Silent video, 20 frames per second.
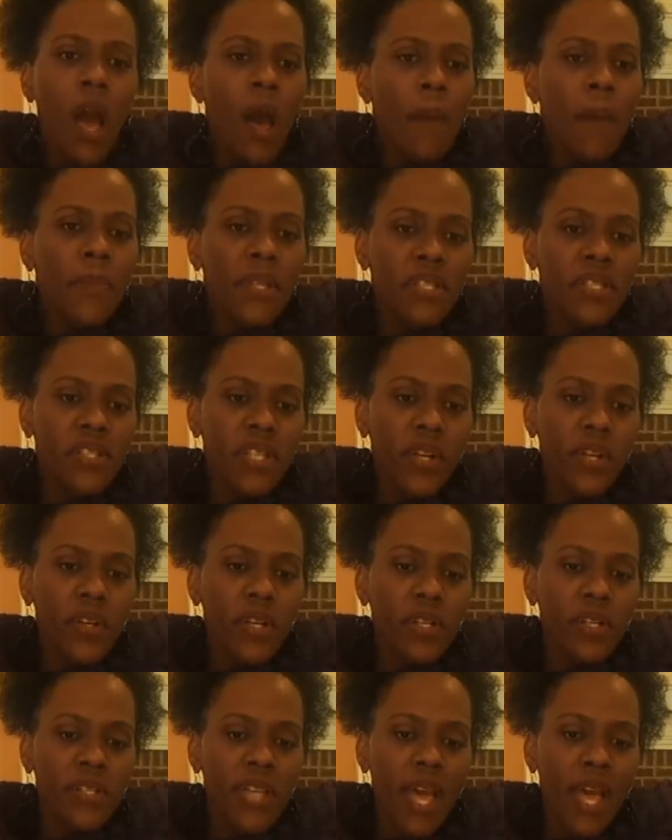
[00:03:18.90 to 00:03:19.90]
The
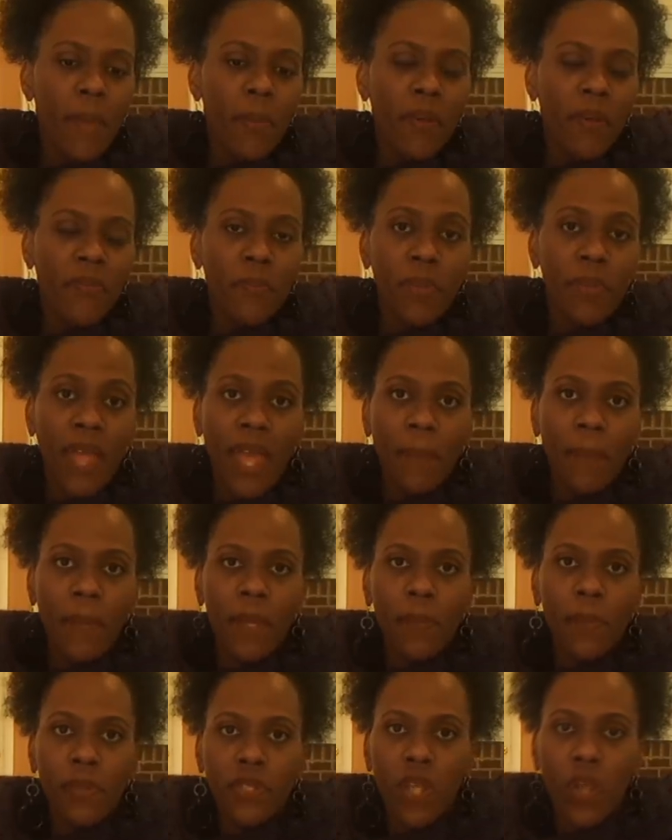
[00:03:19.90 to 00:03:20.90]
stereotype of
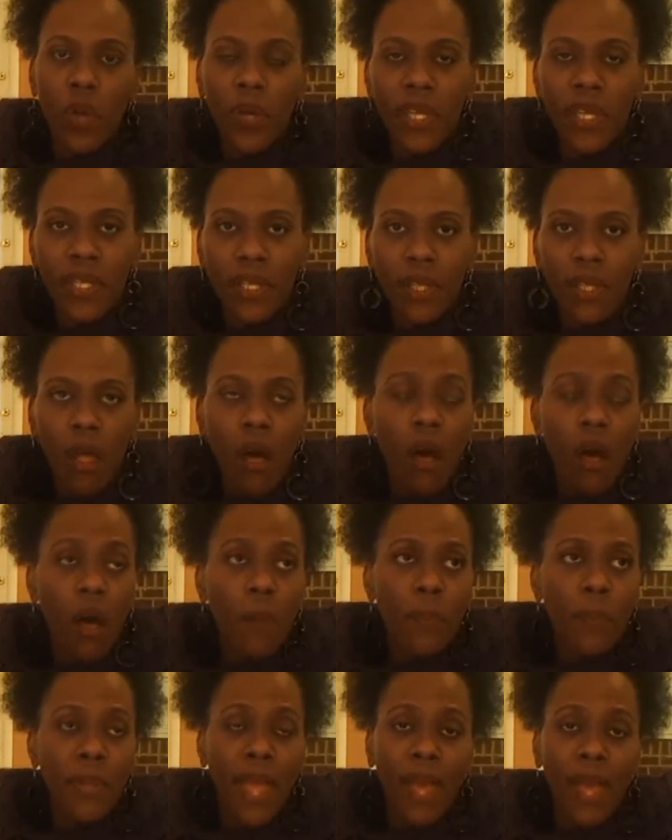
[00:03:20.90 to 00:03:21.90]
black people don't get
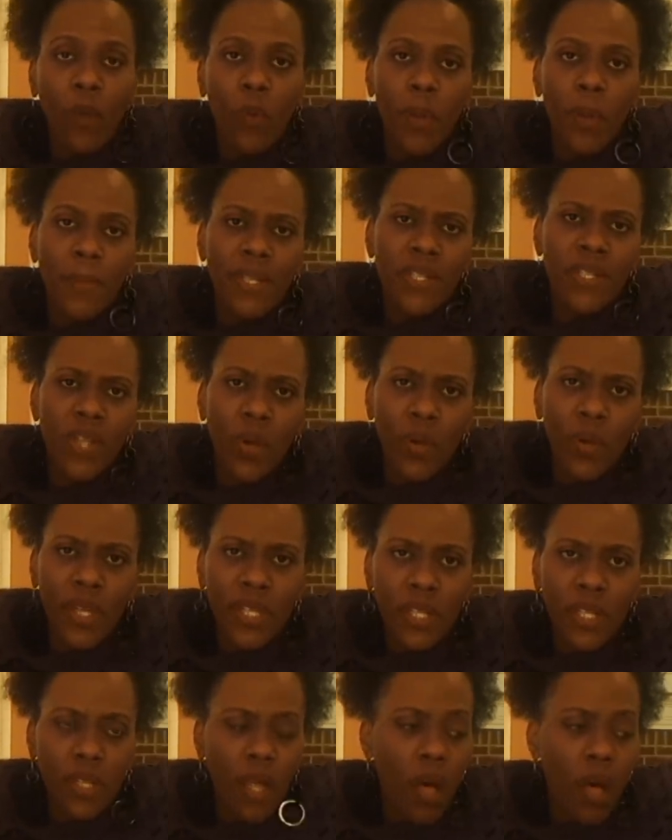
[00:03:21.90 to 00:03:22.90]
along, black women
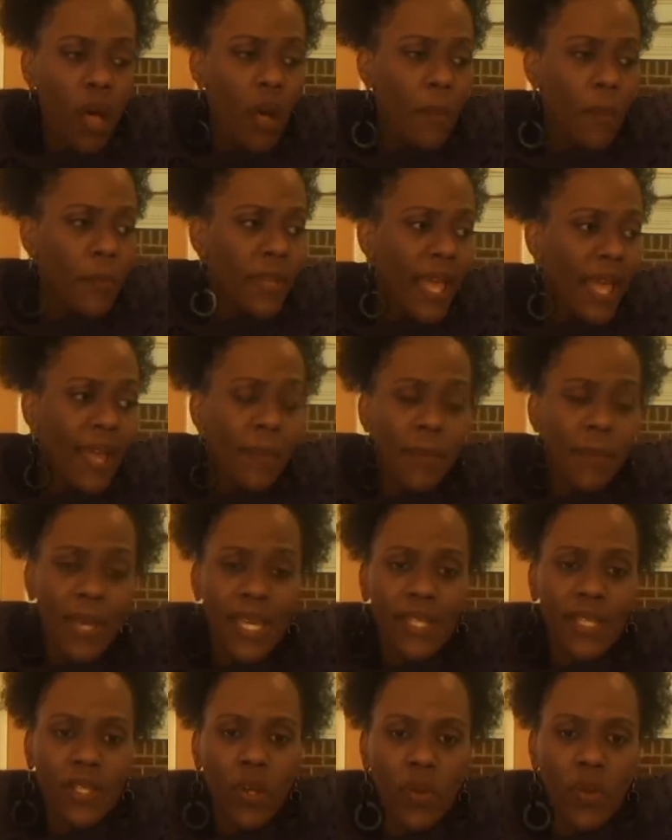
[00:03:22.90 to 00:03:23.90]
don't get along, black
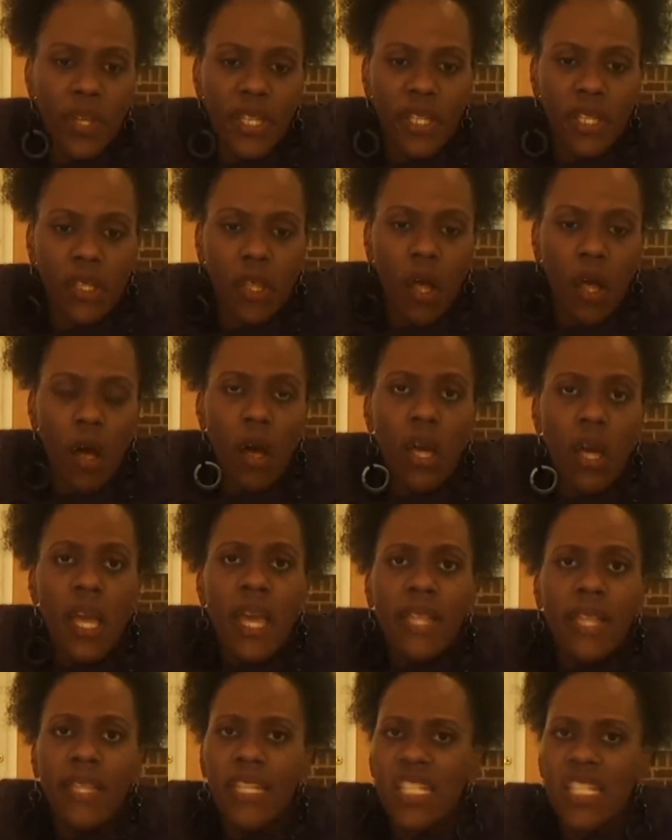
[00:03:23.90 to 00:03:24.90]
men don't get along,
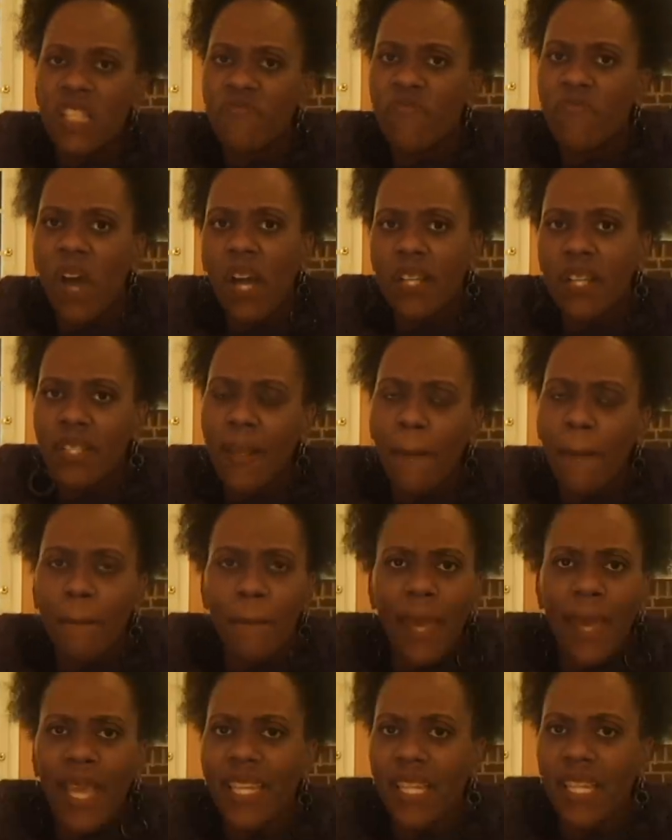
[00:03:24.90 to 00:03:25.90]
this fucked
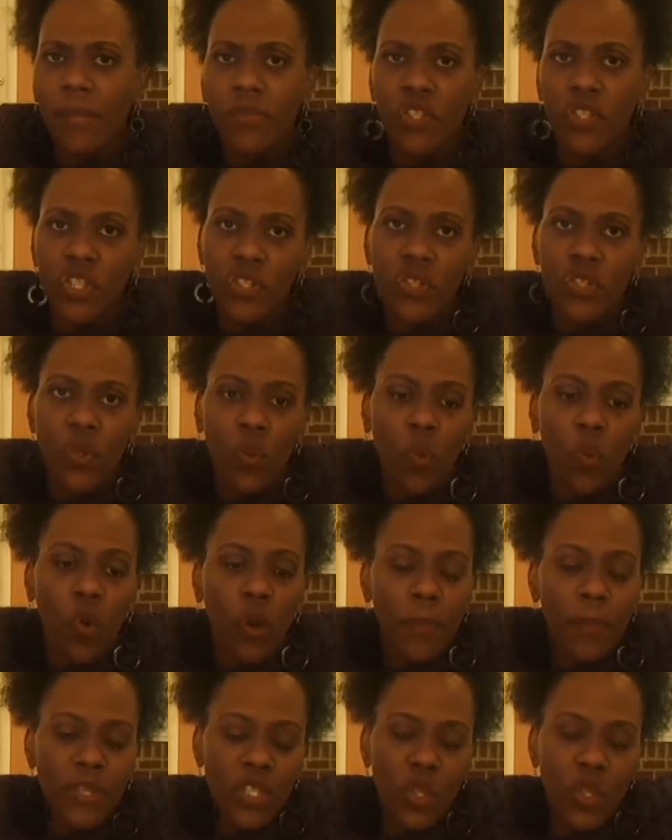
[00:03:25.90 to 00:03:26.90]
up made up gender
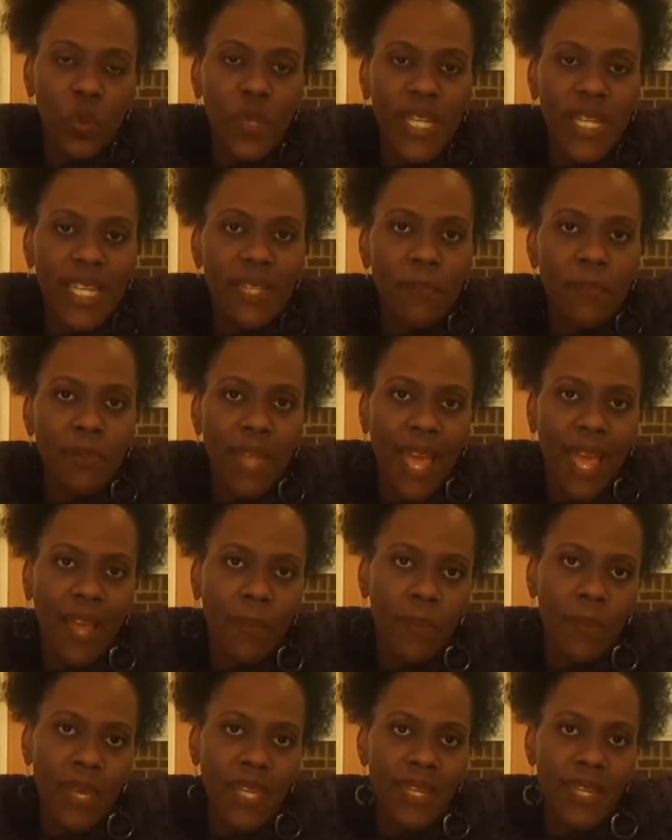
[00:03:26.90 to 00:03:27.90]
war between
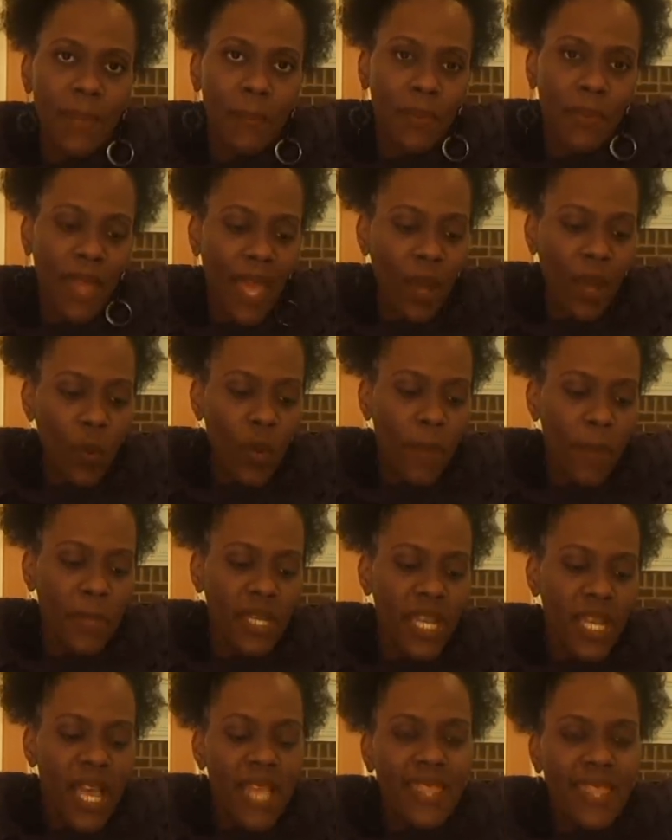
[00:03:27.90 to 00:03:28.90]
black men and black
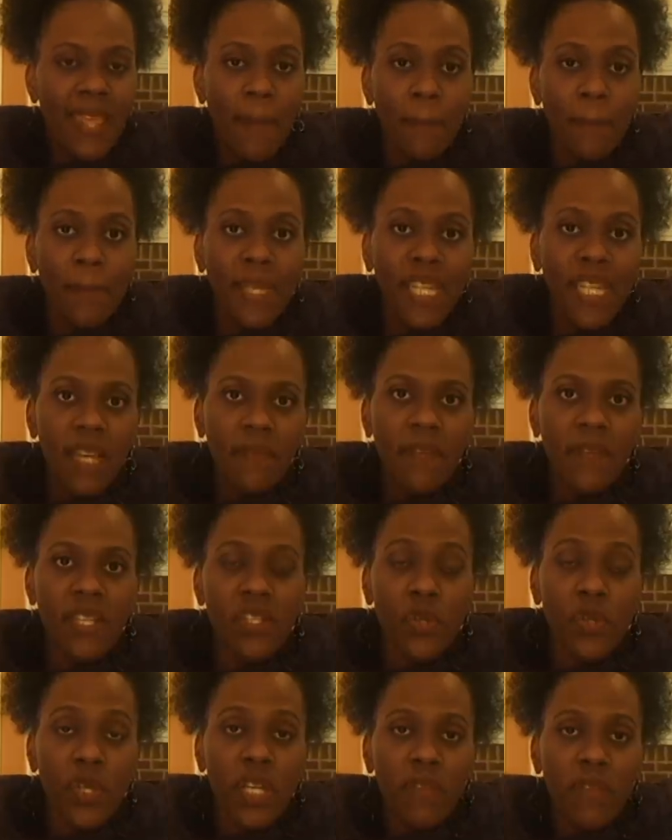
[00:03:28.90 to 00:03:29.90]
women that many of
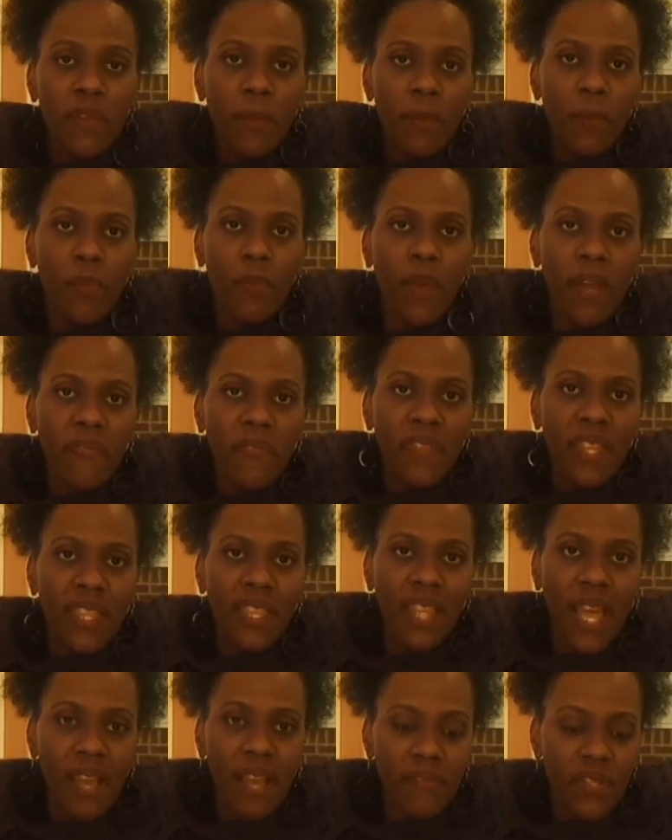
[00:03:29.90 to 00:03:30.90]
us are giving breath
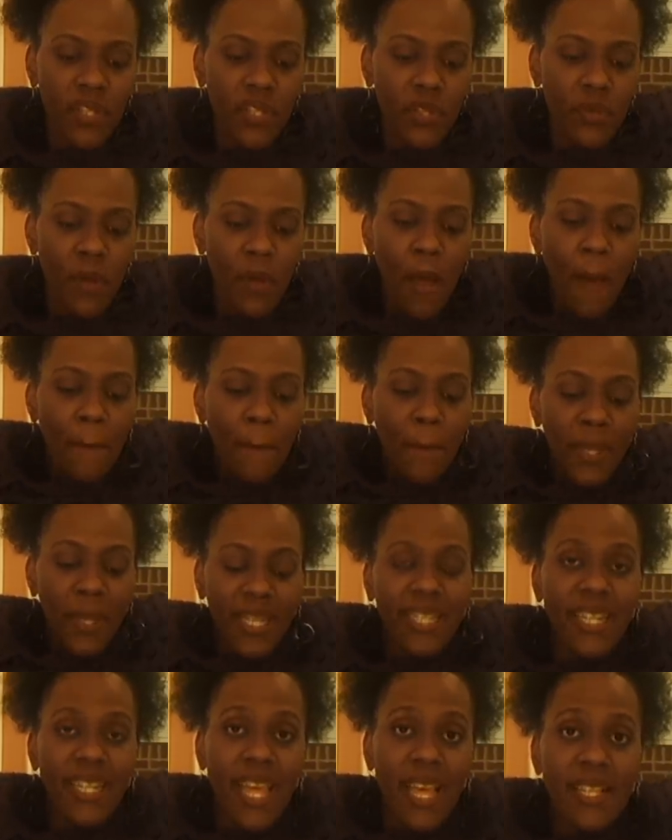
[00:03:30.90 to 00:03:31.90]
and life to,
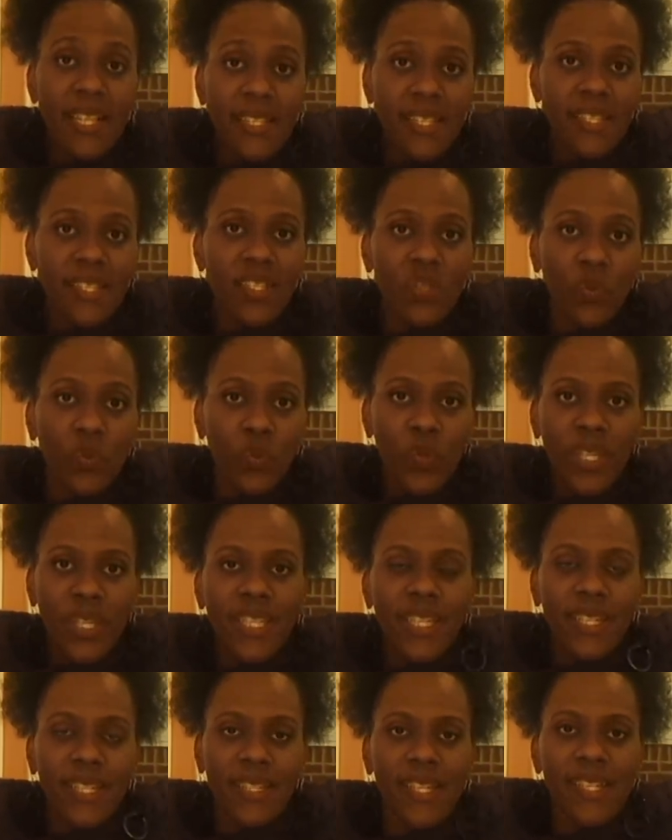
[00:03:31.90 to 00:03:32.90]
but in essence
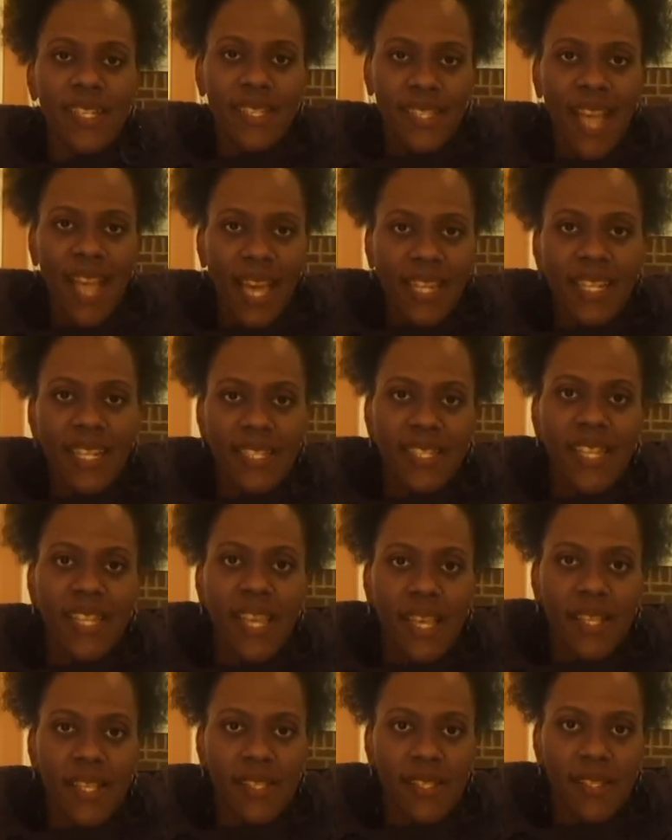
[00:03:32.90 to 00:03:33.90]
really does not
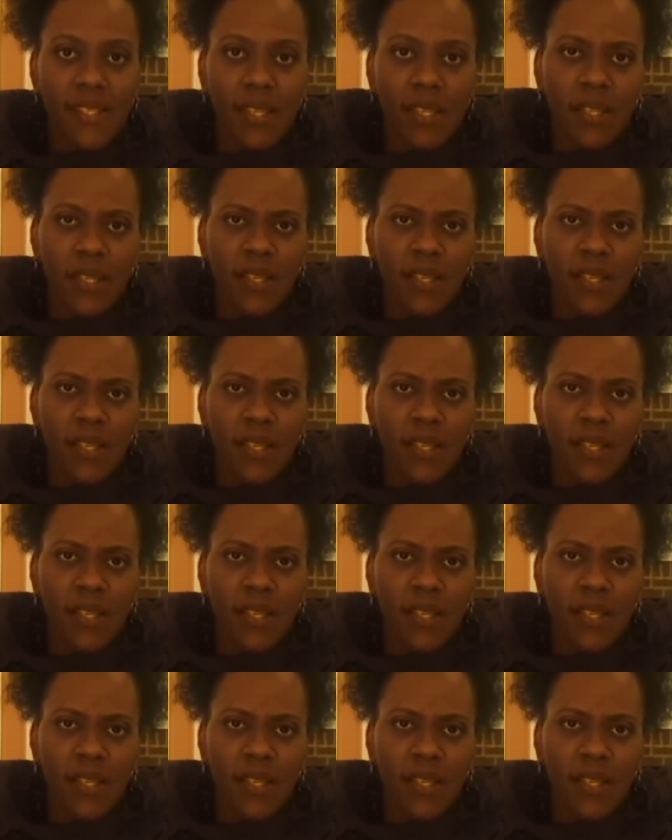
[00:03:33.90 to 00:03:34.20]
exist